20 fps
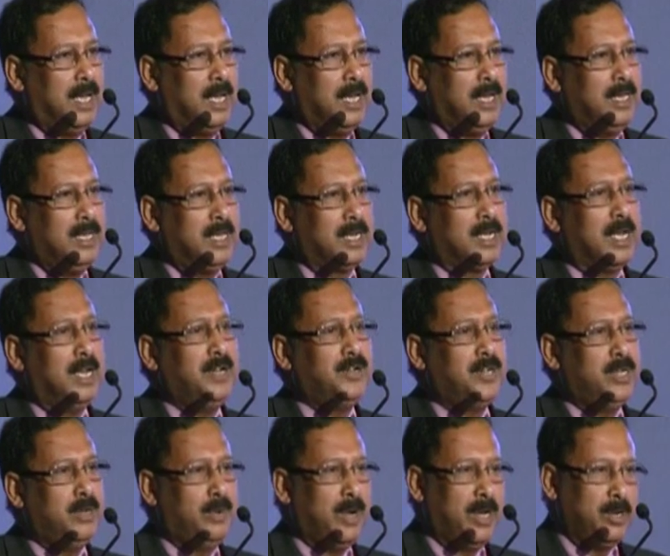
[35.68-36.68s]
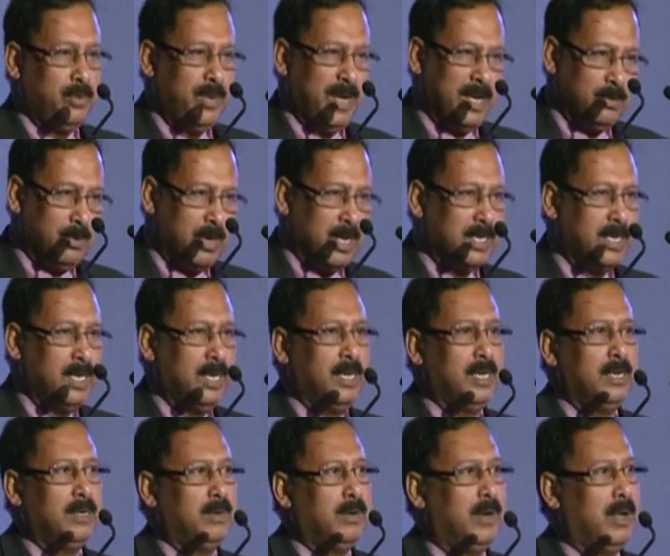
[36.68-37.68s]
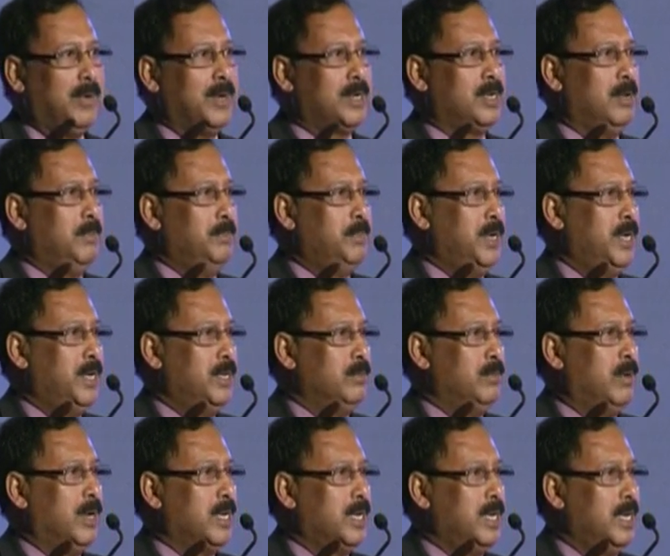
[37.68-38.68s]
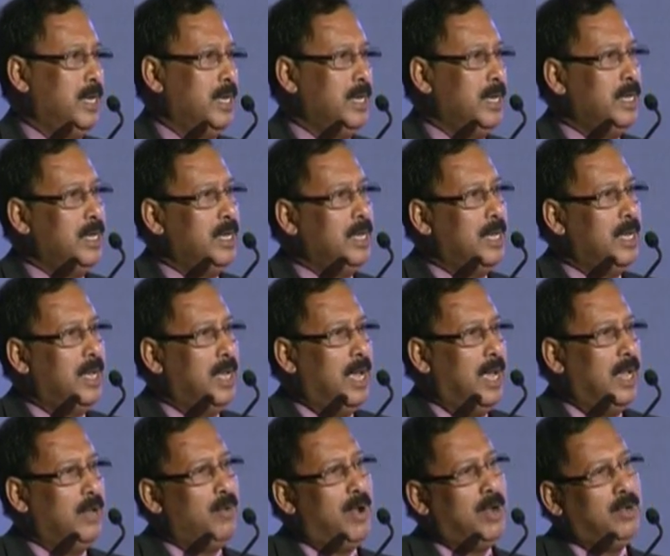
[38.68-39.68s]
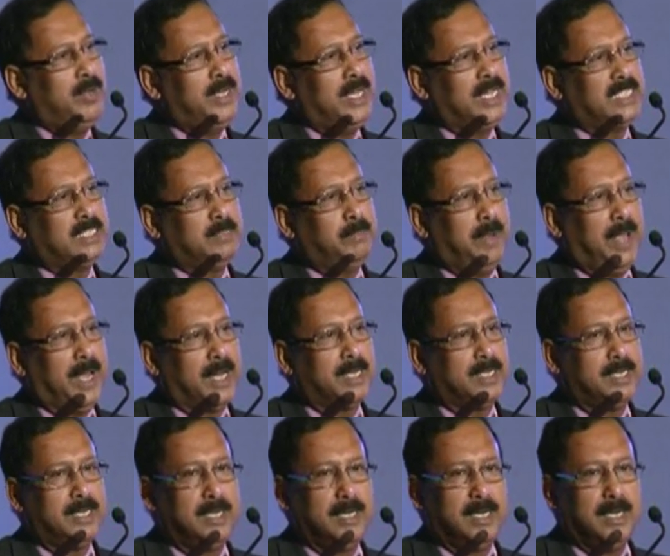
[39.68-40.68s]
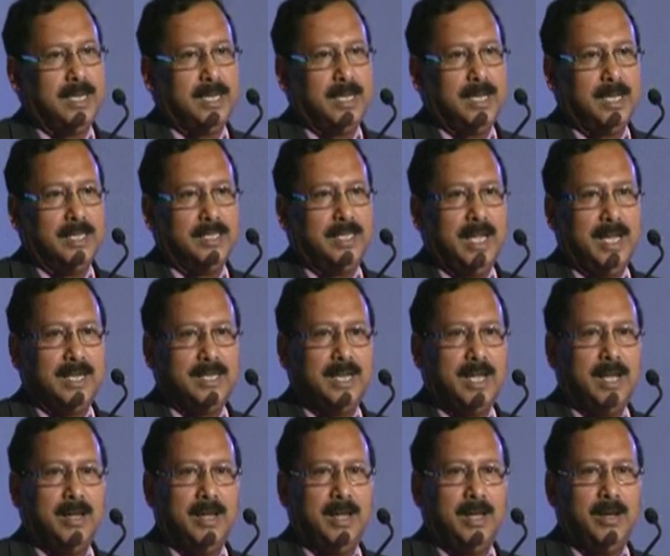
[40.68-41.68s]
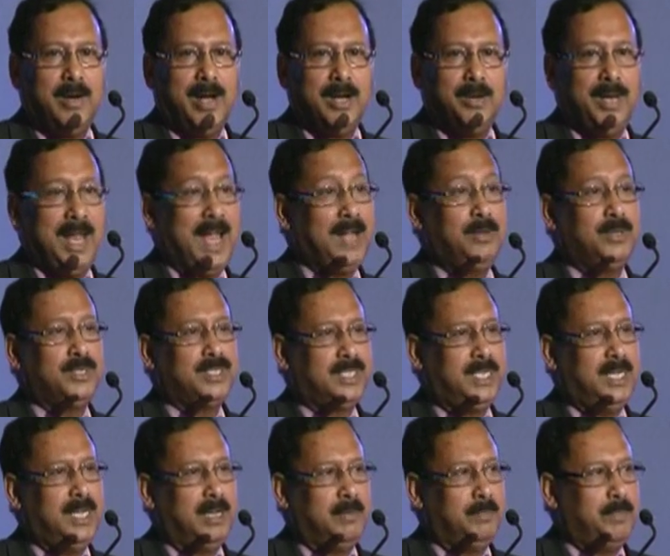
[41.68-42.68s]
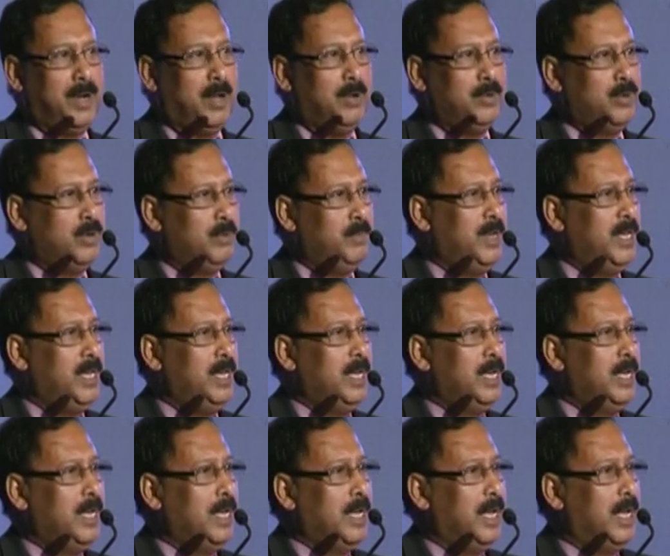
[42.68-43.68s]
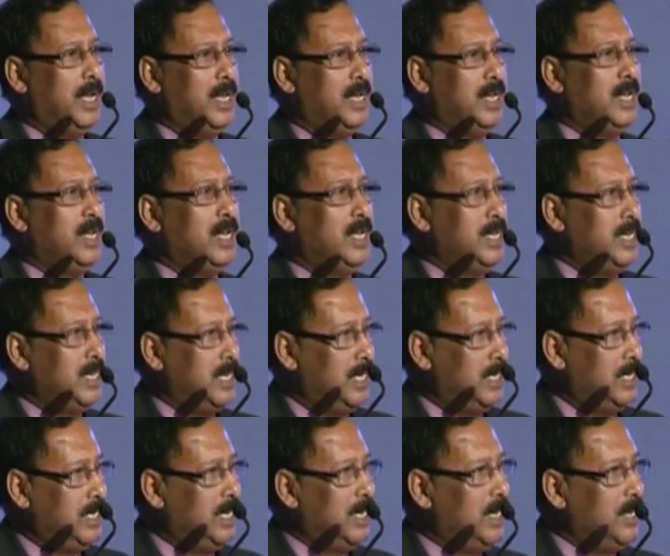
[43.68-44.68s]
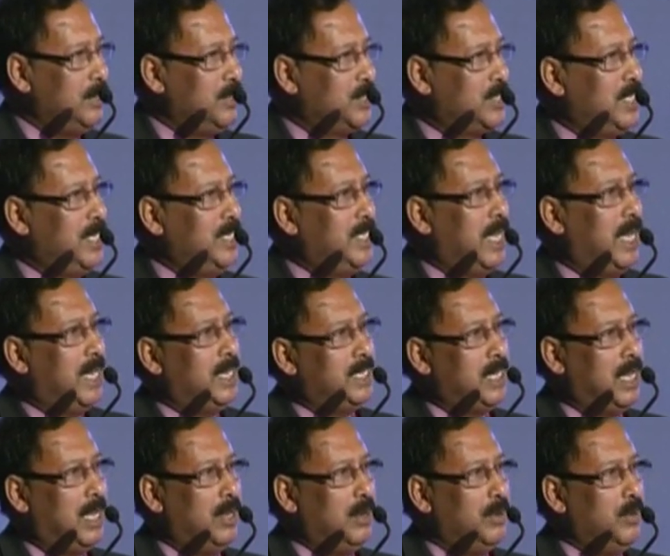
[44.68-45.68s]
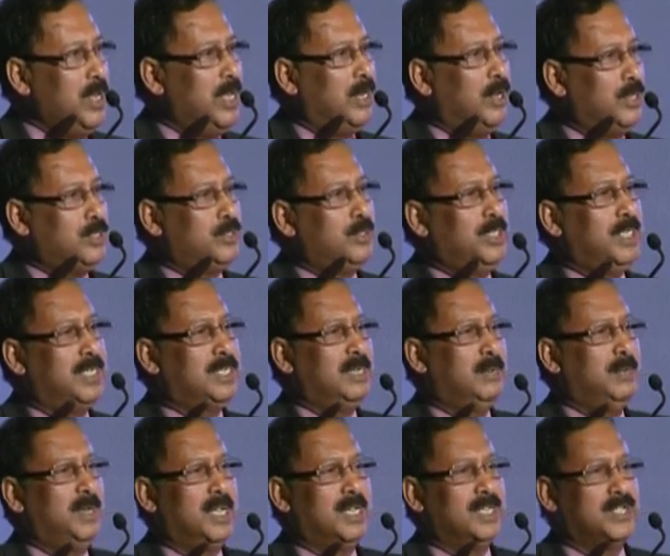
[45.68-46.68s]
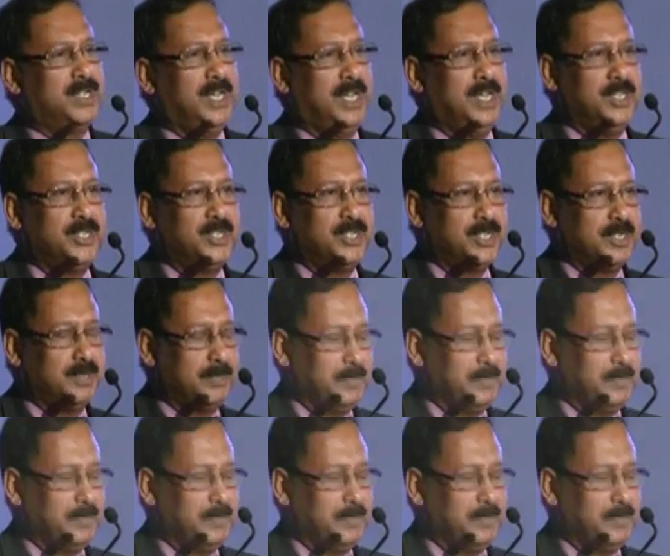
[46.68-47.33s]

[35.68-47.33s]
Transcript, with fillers: in the country where we are working, our company is working, and what we expect, that what we like to see and proud to be an Indian, to see that we are also in the similar stage.